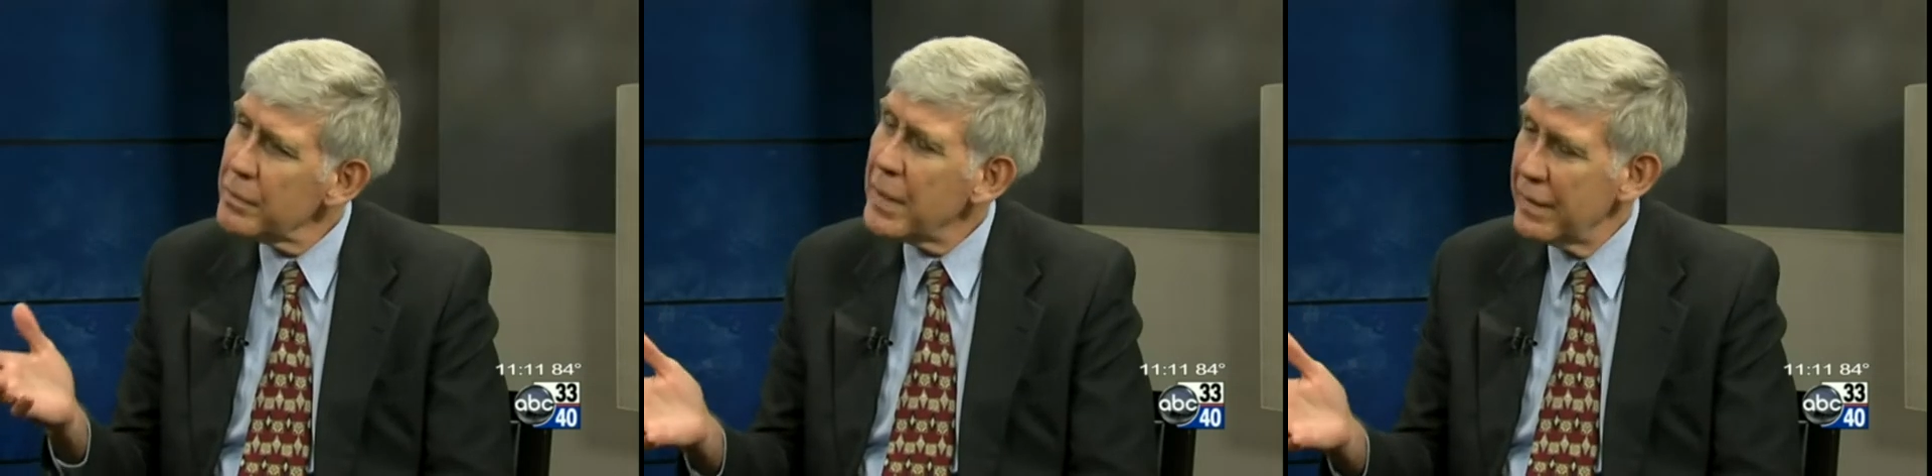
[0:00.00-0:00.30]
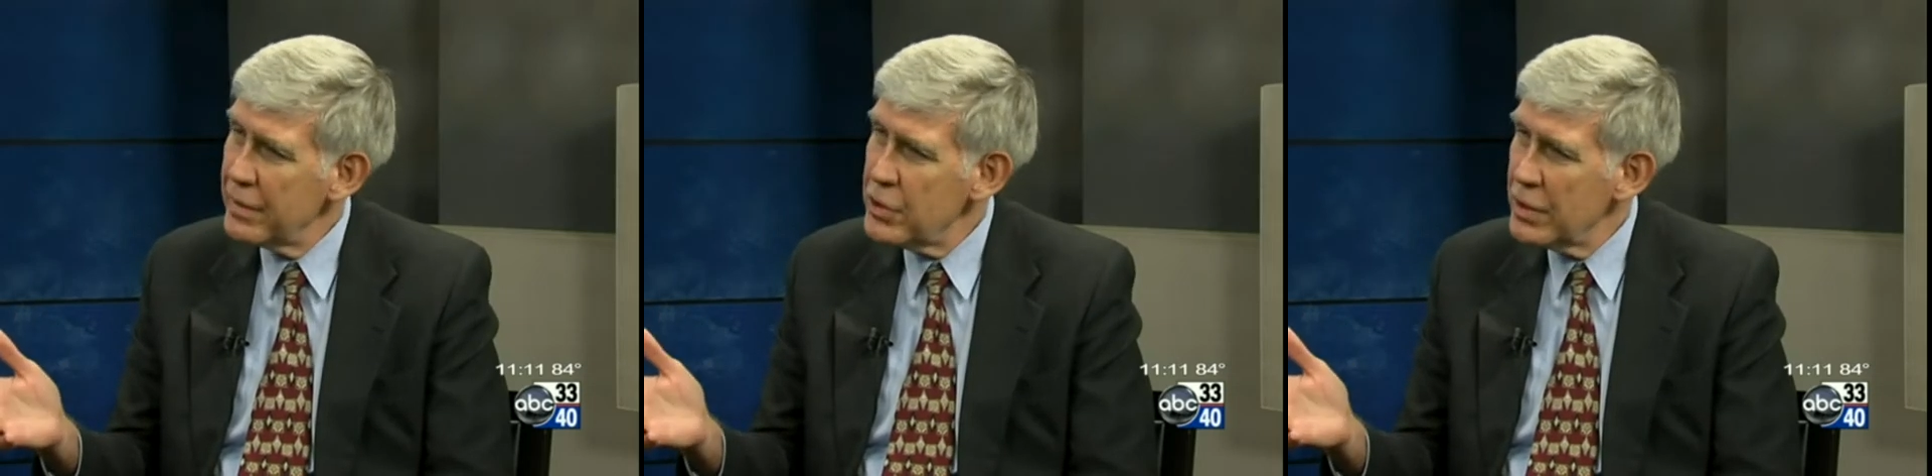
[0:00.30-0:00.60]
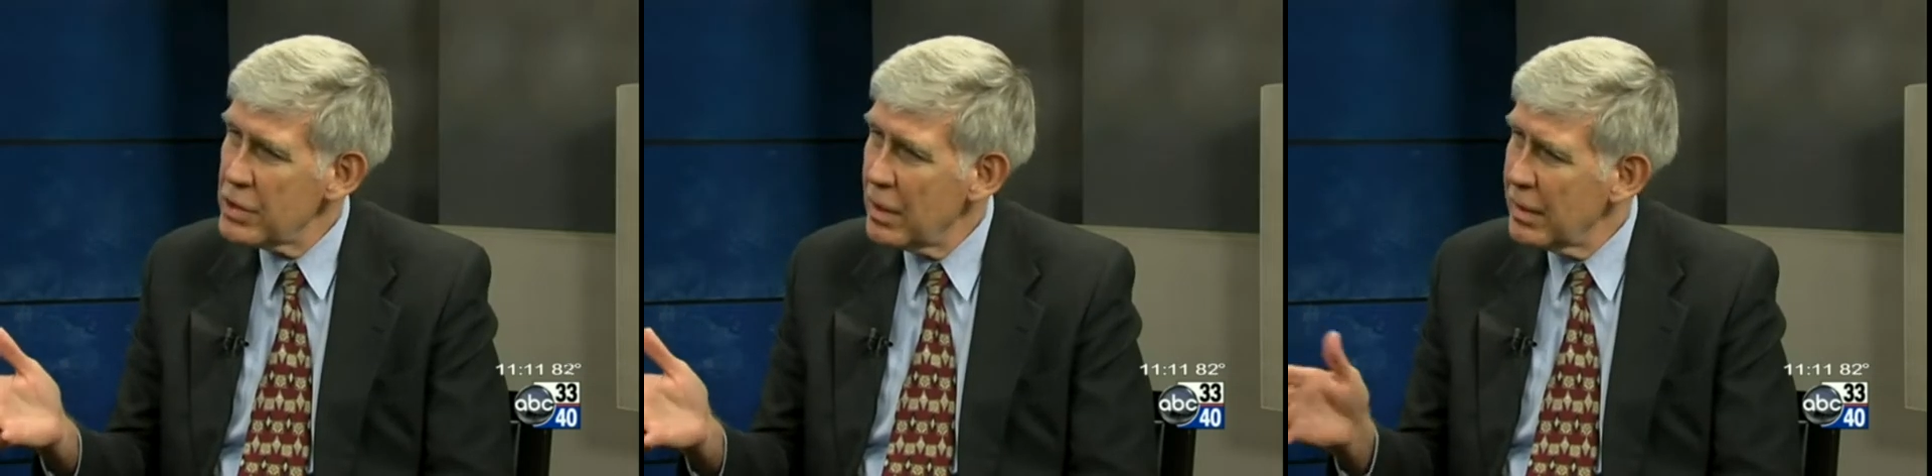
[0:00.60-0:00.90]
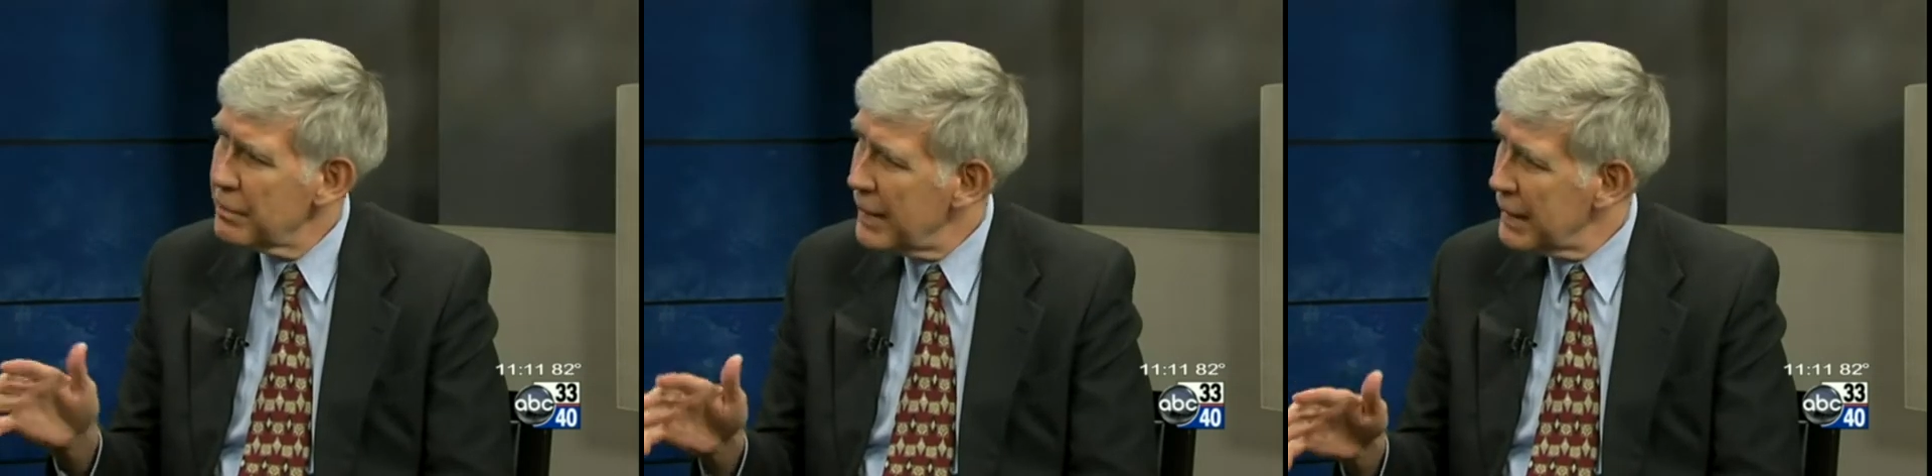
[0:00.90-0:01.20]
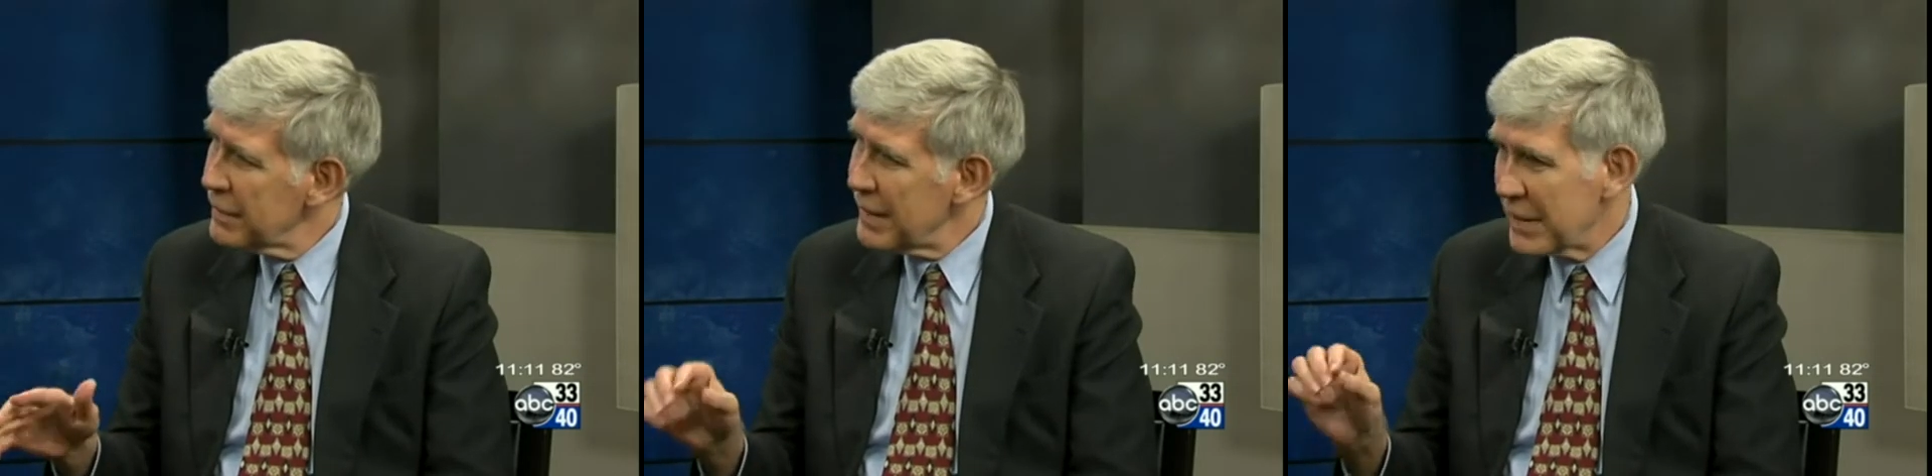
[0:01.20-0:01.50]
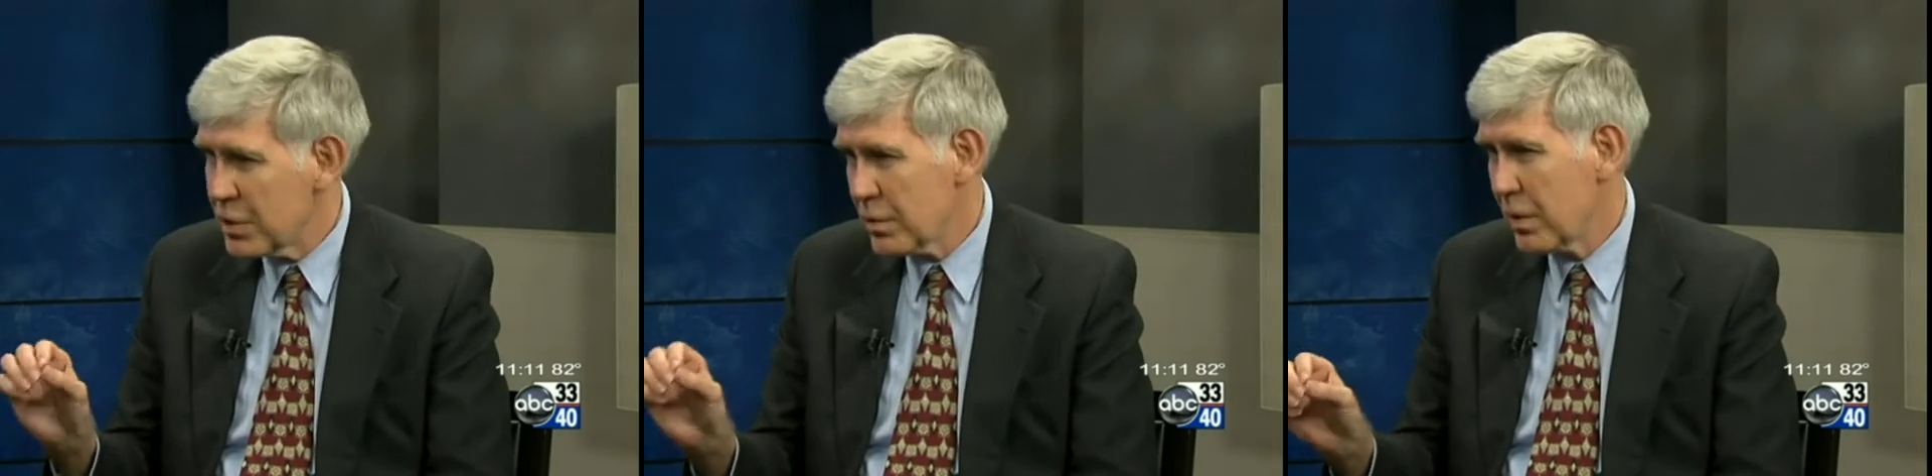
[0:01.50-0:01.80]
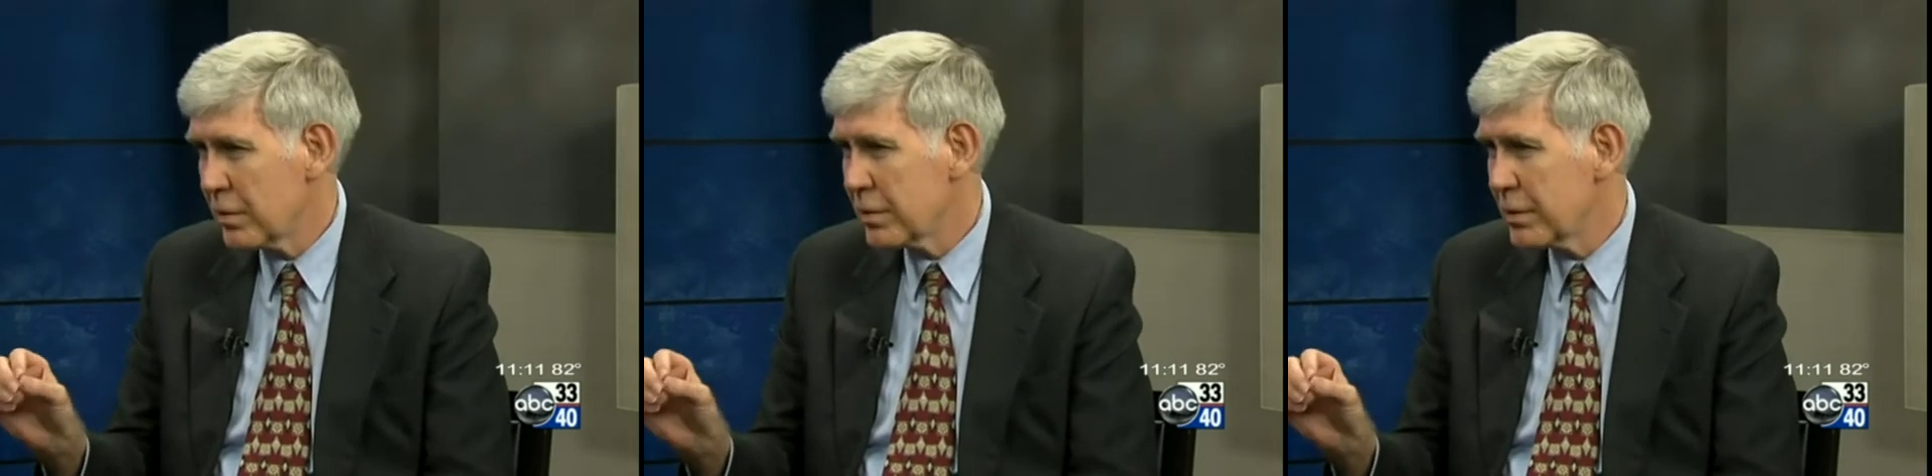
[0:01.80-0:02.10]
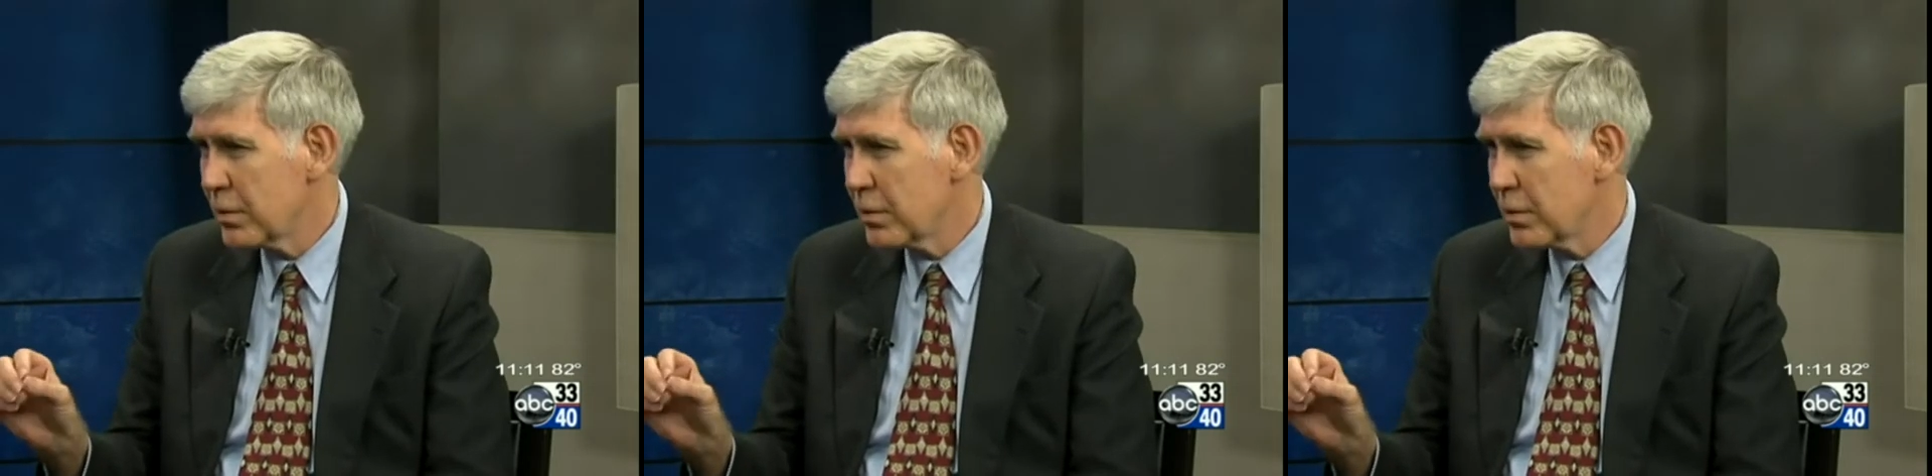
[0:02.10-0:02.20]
marriages are better and stronger